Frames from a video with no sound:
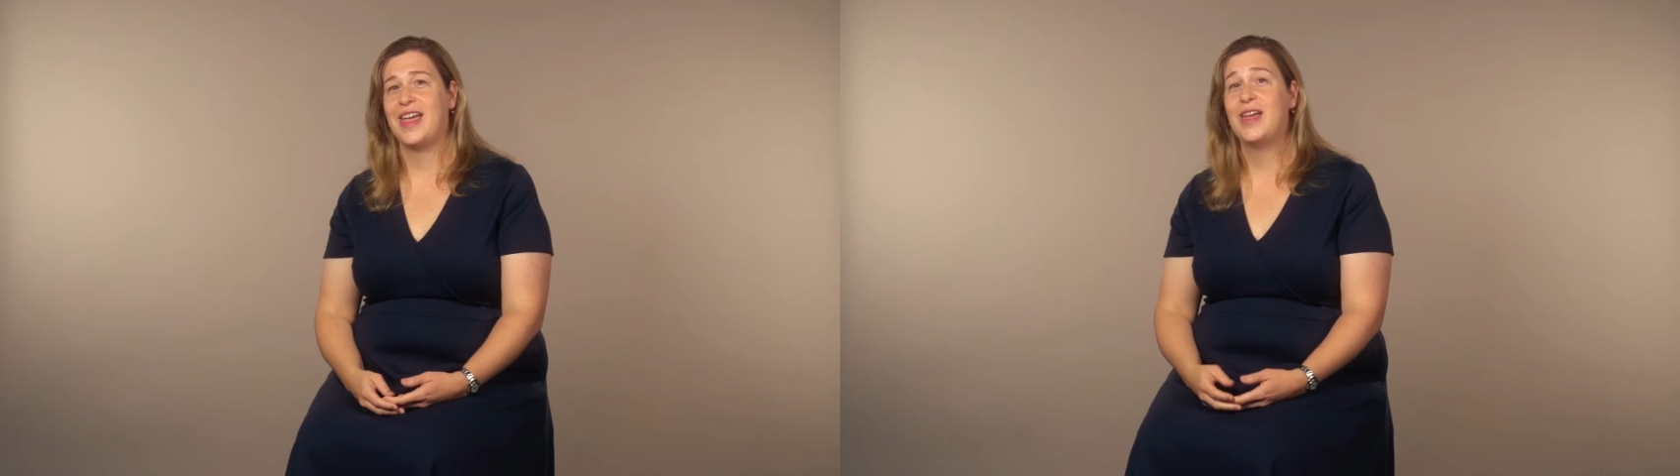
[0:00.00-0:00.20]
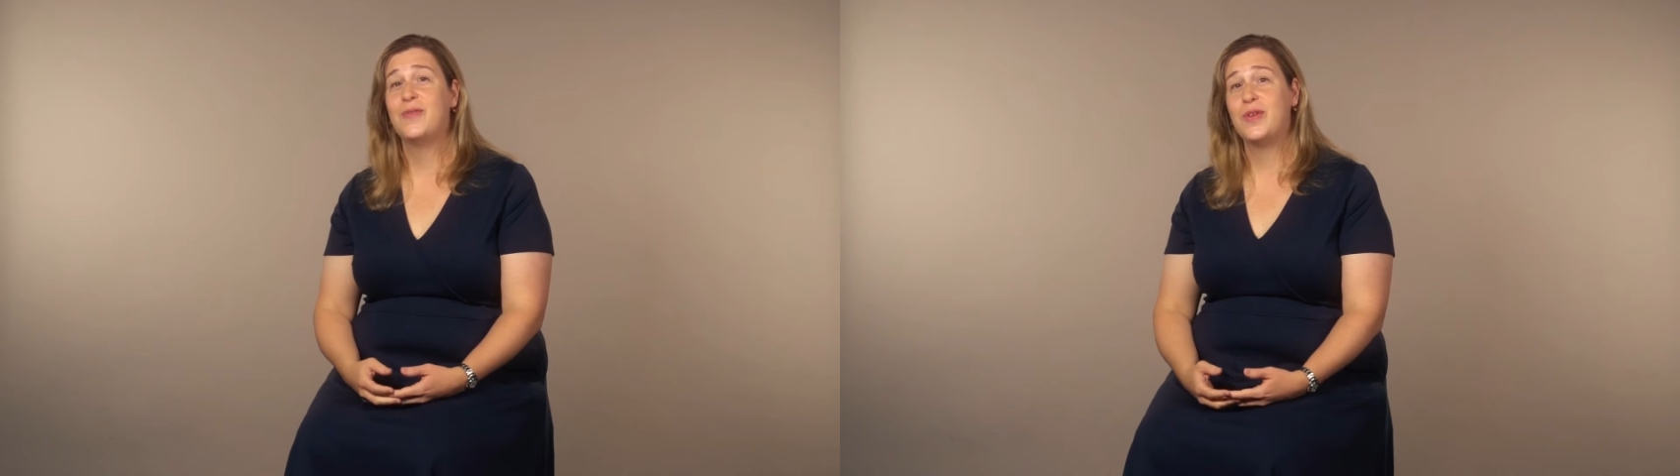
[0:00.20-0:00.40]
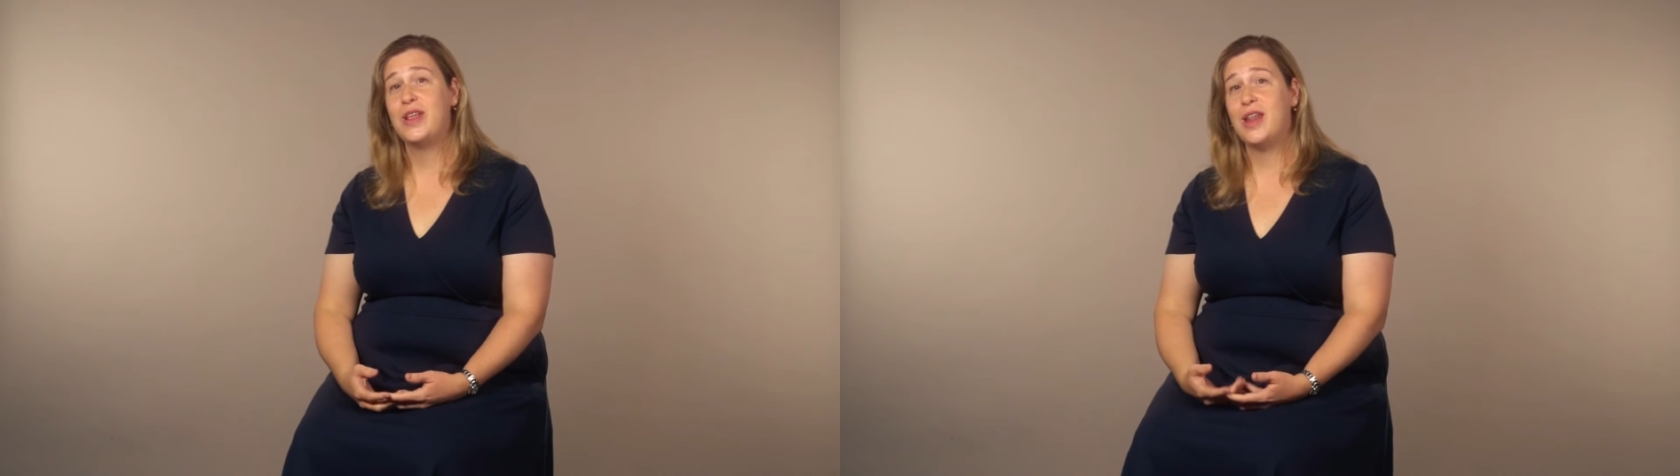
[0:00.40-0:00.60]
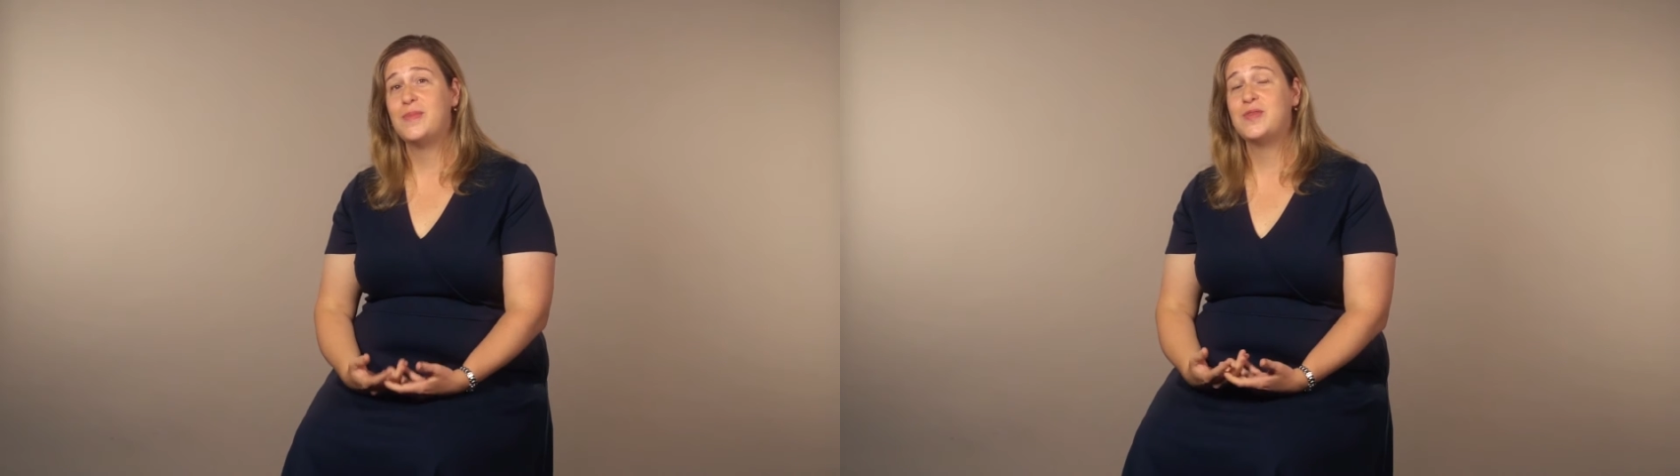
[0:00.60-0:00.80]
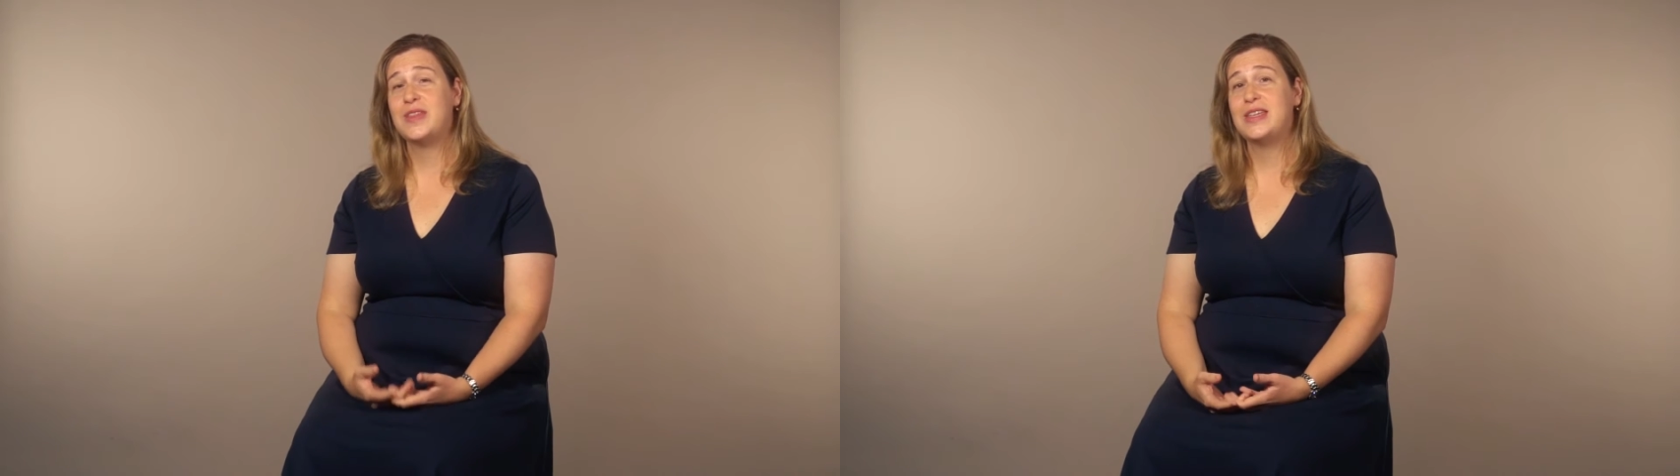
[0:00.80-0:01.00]
And 40
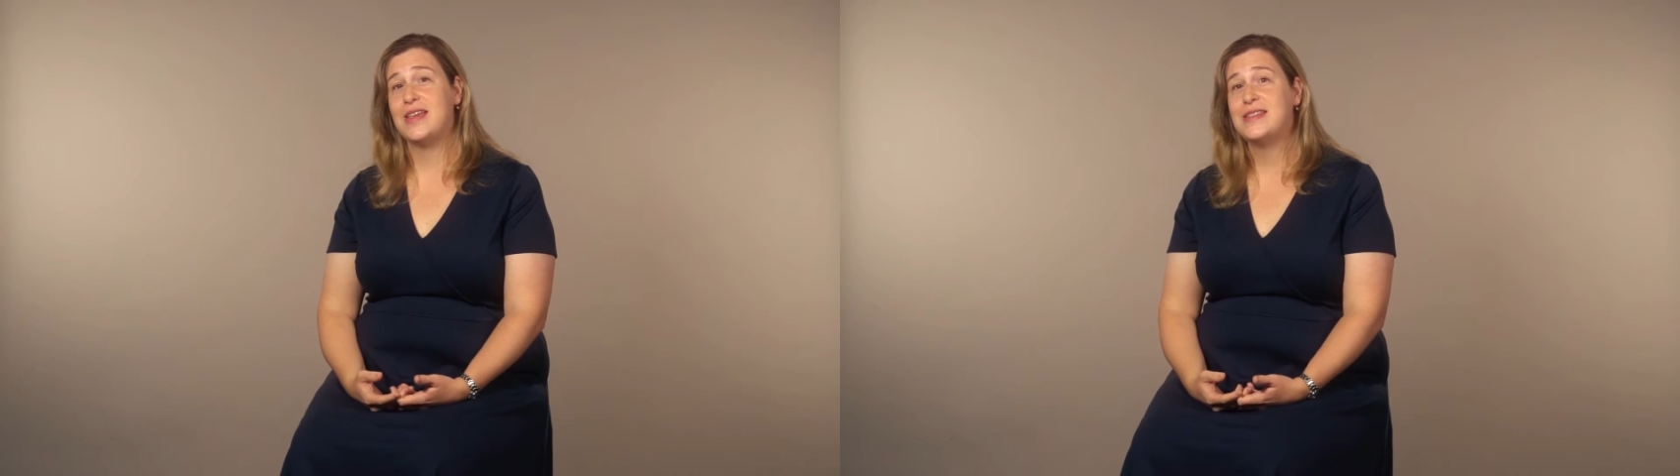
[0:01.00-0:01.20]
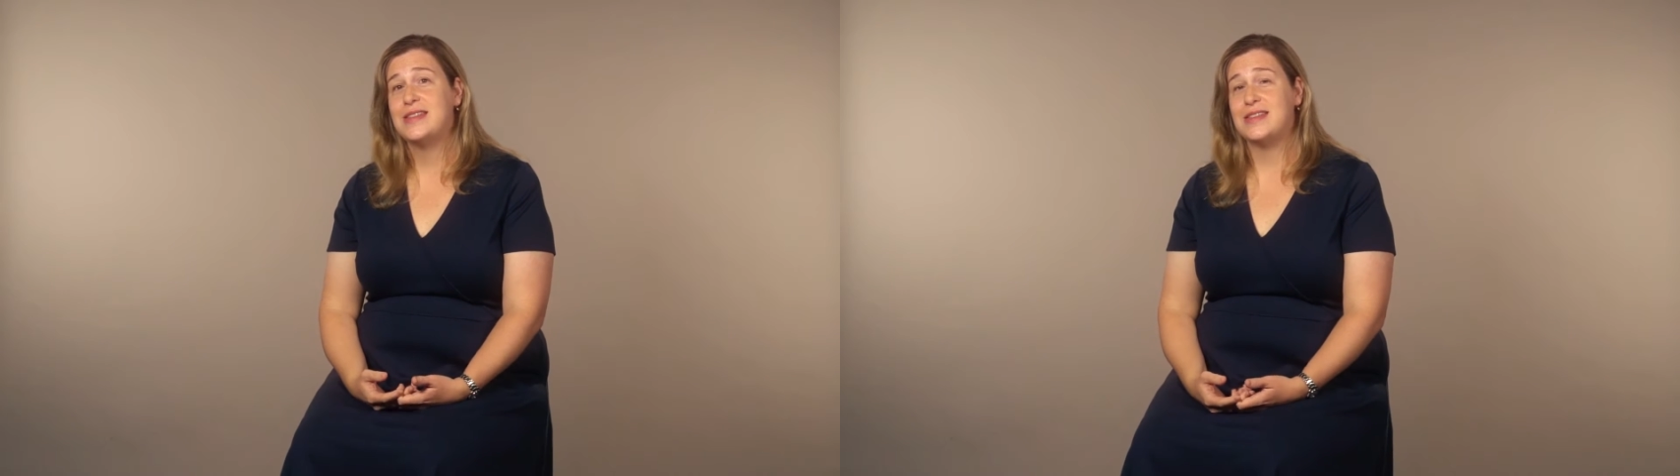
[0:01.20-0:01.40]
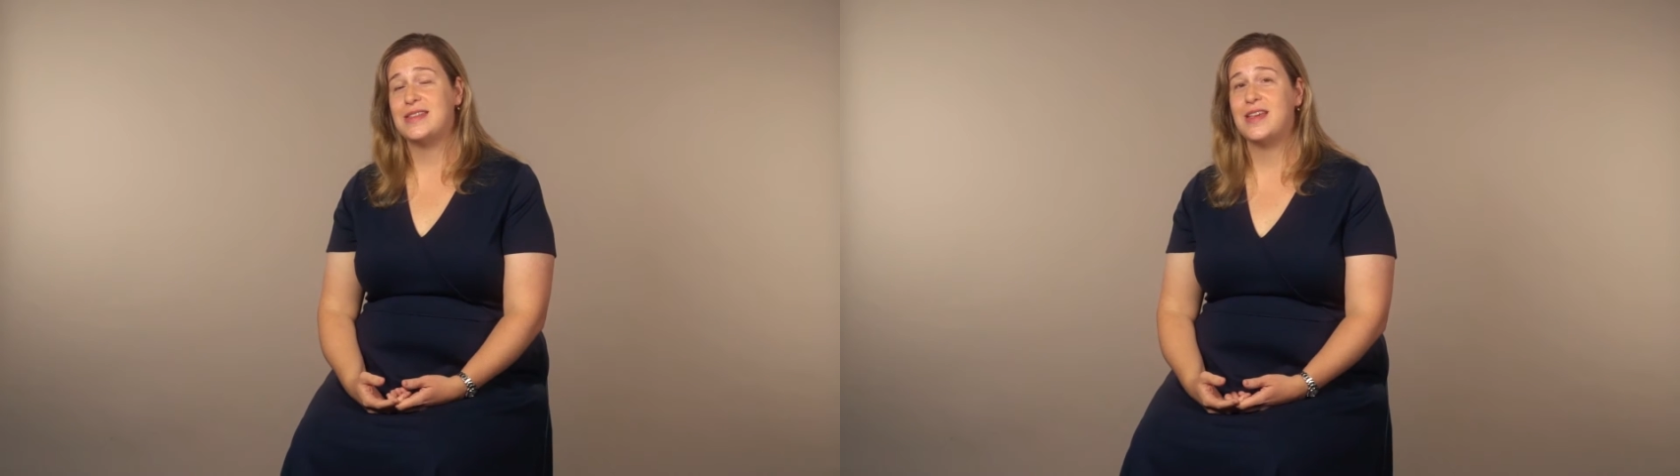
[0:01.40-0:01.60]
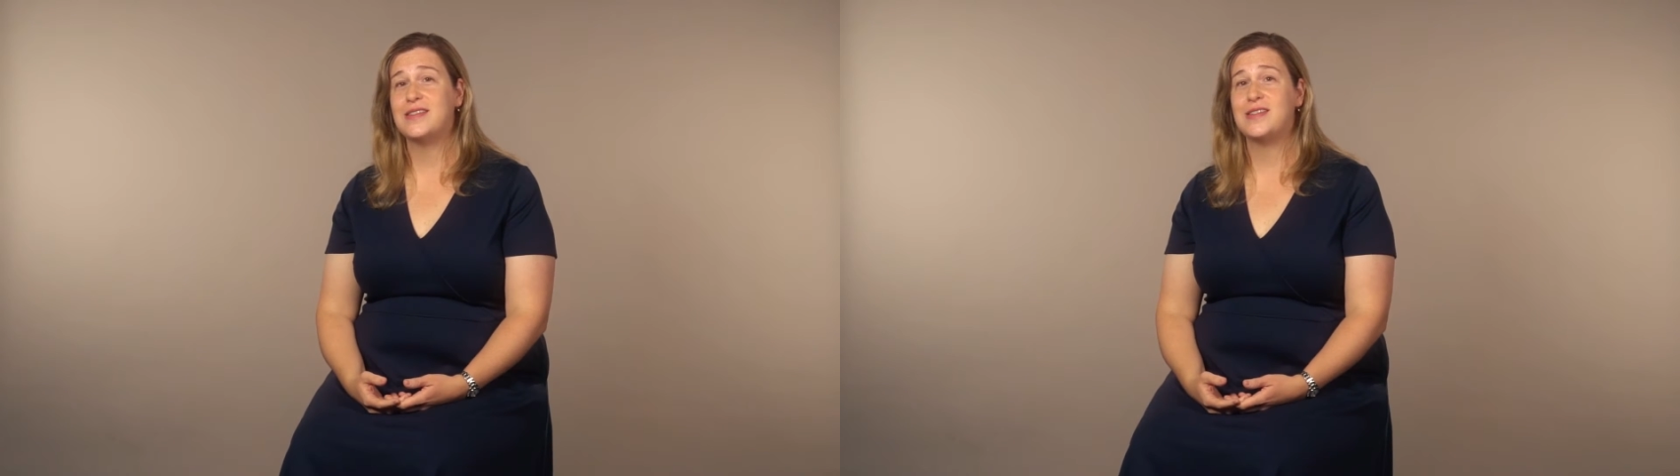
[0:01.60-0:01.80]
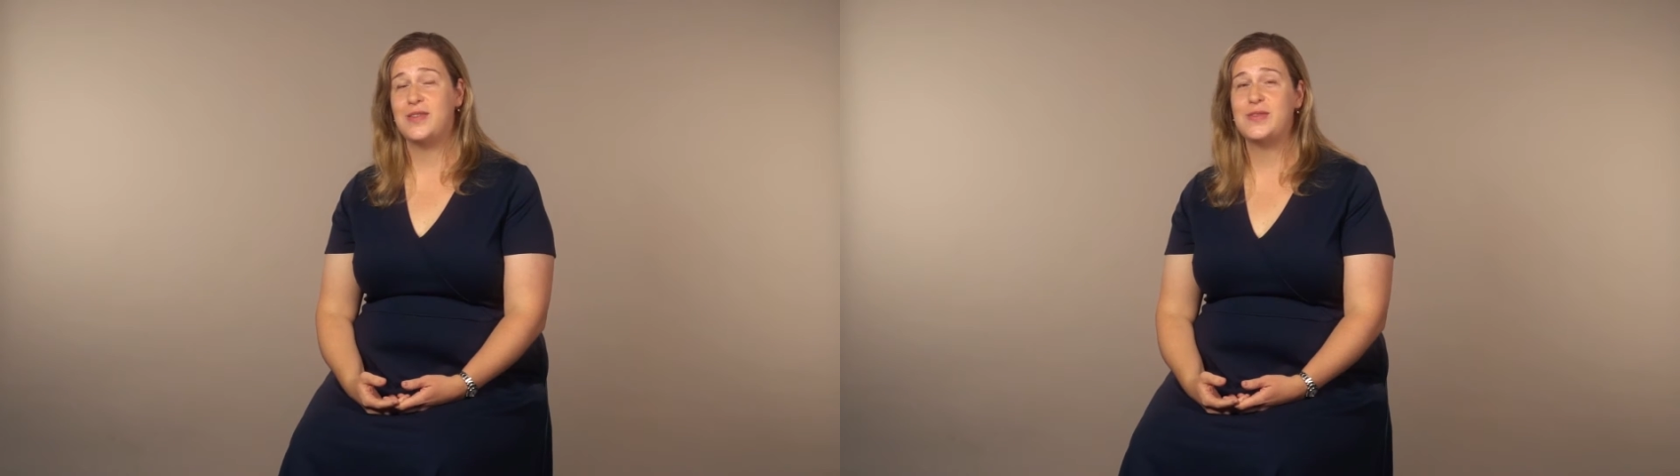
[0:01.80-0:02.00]
Autumns really does this. It
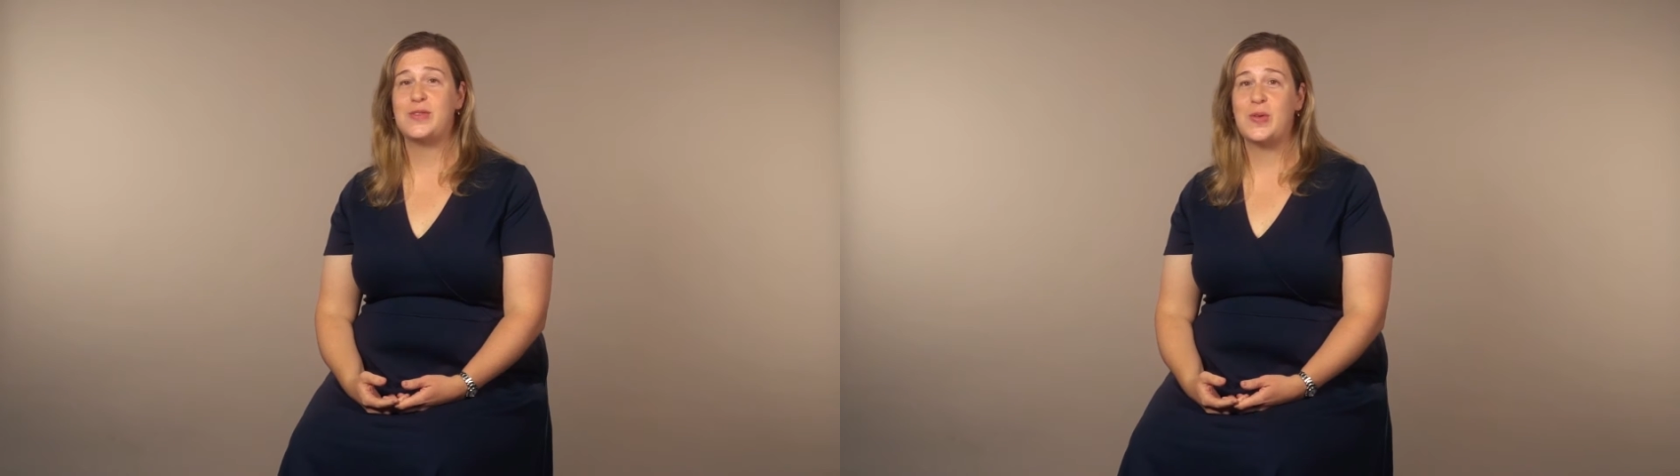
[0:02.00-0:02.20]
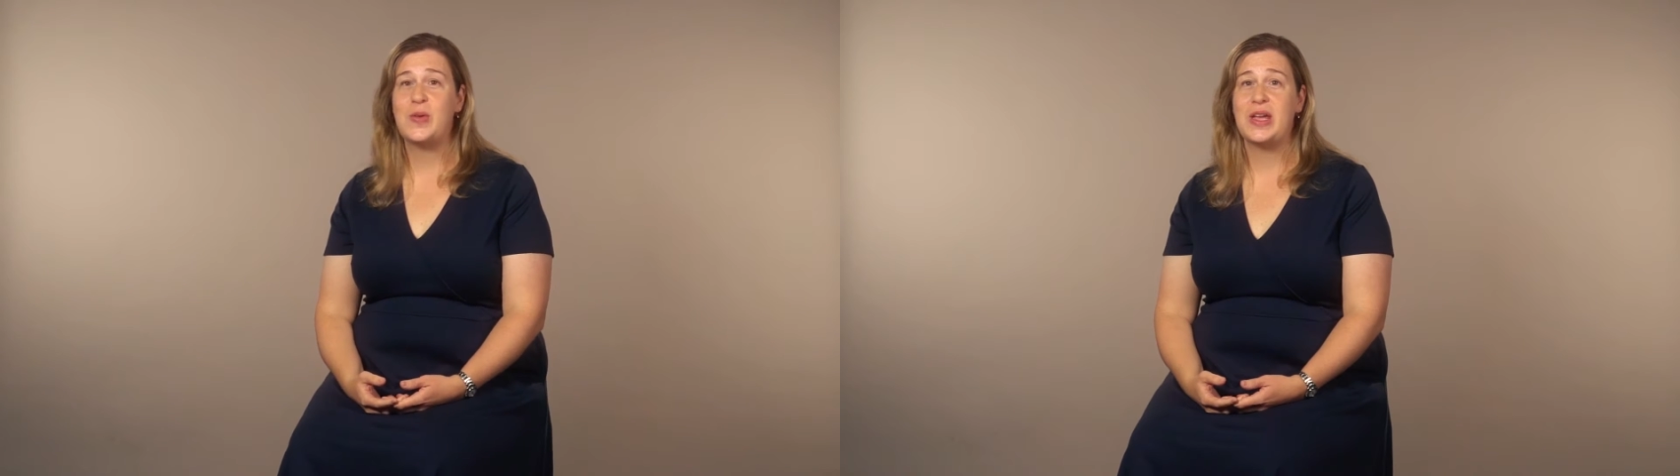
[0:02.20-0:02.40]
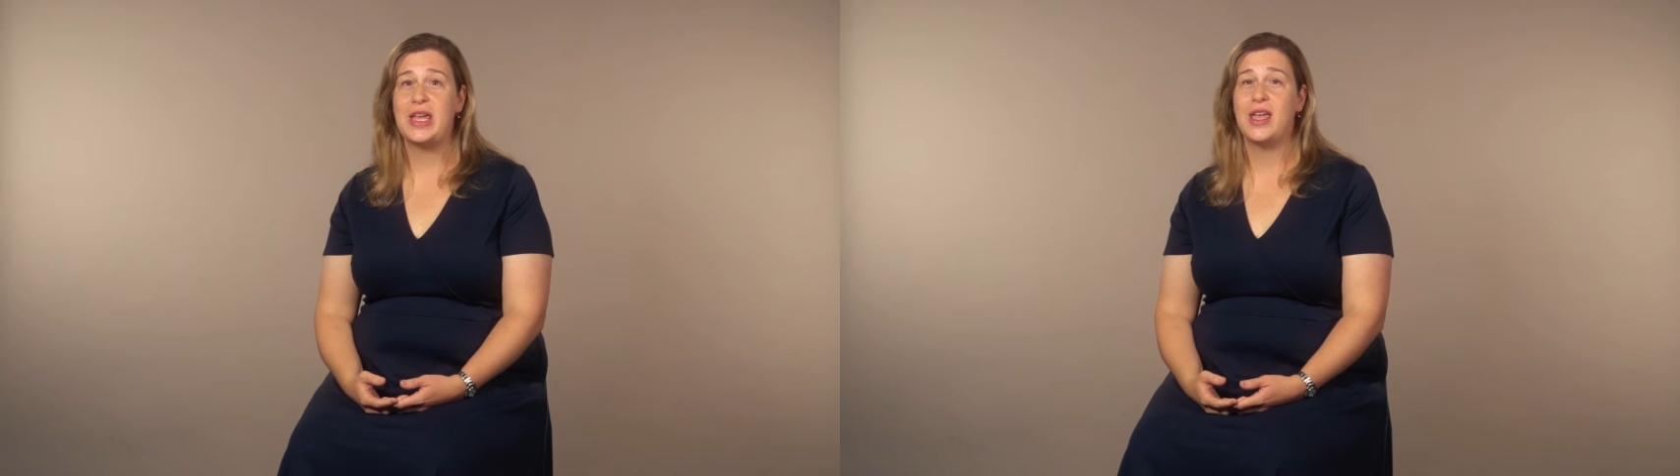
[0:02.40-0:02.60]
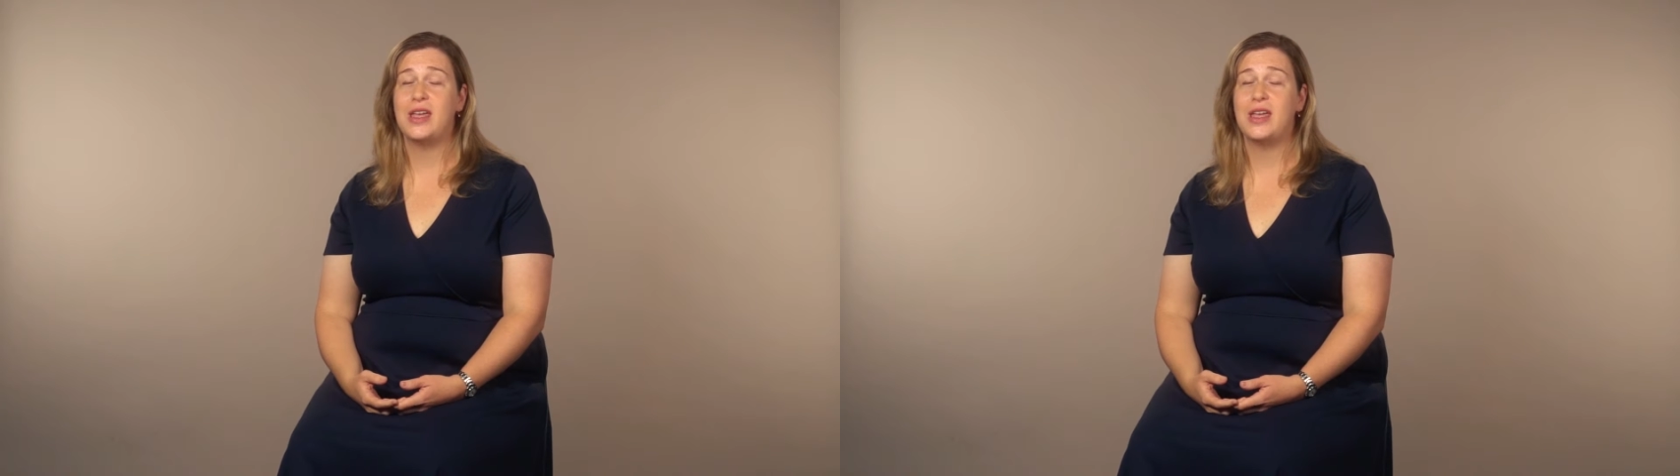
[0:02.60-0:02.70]
tells a new story.